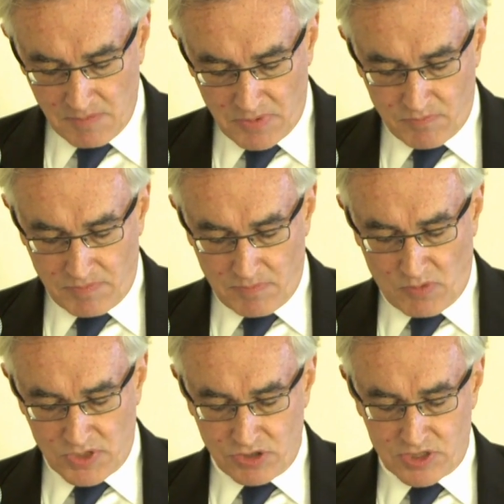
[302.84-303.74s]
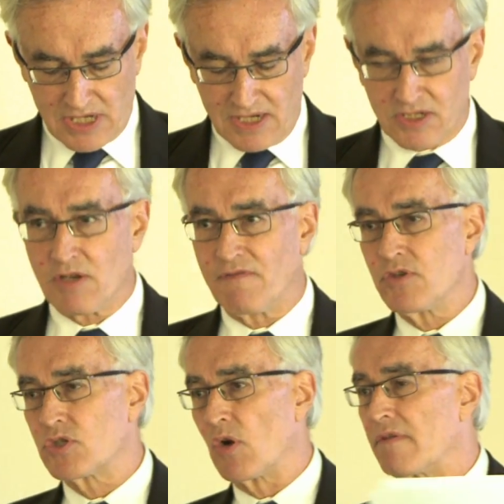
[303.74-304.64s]
But what you see is if
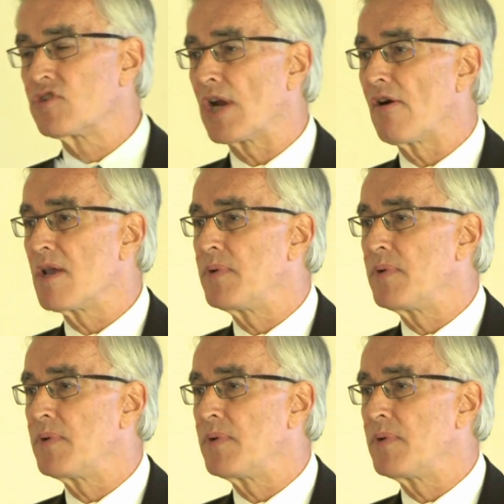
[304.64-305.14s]
you sort of cherry